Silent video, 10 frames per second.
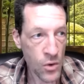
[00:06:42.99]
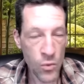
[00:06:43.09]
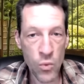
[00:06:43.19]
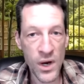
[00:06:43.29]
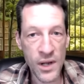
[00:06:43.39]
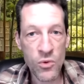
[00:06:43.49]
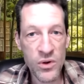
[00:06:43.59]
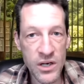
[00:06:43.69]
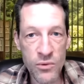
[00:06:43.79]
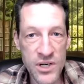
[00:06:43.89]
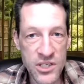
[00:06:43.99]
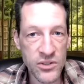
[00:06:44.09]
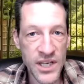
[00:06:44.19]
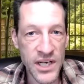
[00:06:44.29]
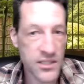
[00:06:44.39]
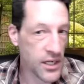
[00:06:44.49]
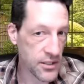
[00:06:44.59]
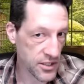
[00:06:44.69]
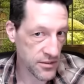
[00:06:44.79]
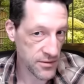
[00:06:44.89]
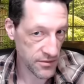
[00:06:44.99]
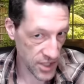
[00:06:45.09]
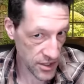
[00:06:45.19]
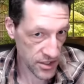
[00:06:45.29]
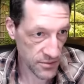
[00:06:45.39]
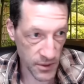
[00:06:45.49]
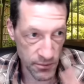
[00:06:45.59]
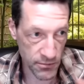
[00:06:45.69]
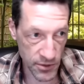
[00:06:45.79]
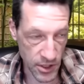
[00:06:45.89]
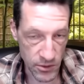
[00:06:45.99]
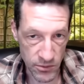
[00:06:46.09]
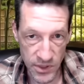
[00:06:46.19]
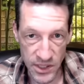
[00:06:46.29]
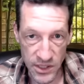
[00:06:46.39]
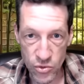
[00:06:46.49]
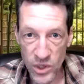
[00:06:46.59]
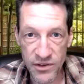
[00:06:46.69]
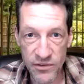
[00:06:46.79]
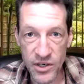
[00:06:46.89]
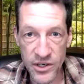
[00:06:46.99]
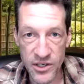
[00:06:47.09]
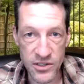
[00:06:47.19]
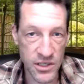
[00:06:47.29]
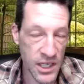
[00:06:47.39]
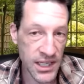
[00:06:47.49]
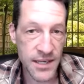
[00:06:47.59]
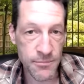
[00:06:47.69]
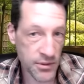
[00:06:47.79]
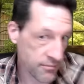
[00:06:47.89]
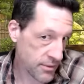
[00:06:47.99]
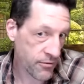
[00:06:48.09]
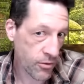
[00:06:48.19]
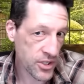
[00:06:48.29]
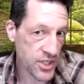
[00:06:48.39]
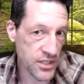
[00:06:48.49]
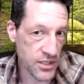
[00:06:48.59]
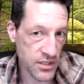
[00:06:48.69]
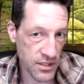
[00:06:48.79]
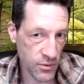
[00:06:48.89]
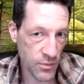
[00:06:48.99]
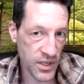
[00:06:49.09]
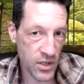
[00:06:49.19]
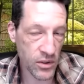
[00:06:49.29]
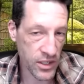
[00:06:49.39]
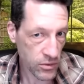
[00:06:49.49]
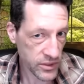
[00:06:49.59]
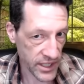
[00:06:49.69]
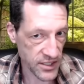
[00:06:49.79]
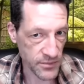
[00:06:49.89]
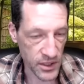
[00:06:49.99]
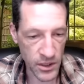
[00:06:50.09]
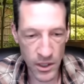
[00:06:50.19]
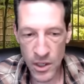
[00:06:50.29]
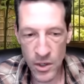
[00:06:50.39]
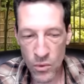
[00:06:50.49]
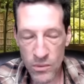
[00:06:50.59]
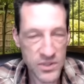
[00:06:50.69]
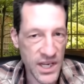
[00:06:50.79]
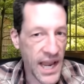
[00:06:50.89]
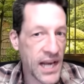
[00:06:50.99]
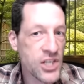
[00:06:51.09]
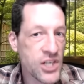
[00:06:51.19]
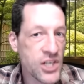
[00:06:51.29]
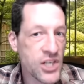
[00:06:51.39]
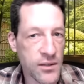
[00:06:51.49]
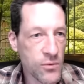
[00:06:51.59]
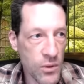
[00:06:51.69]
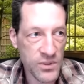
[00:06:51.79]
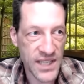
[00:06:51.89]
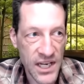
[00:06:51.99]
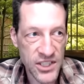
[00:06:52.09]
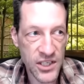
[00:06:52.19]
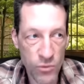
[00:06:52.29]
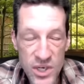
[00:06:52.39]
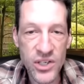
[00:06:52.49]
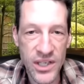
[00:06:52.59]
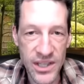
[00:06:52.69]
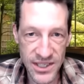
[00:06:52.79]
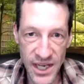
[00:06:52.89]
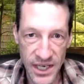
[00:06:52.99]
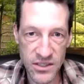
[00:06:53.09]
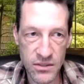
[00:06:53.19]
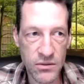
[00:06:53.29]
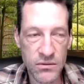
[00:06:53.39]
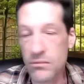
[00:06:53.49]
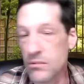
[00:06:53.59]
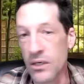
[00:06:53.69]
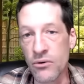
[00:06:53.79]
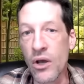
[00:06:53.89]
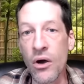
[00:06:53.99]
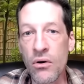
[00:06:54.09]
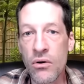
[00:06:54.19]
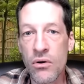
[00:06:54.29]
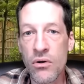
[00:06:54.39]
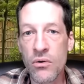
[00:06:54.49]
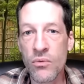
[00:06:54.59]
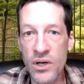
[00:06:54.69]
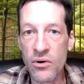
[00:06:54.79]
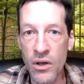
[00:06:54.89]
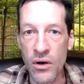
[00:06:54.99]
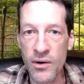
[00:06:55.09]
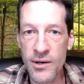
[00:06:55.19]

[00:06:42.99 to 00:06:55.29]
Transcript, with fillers: What were the original texts, not just Jesus, but you know, in the 2,500 years before Jesus, what we call the Old Testament? What was actually what was actually originally the text? We don't know. We don't know.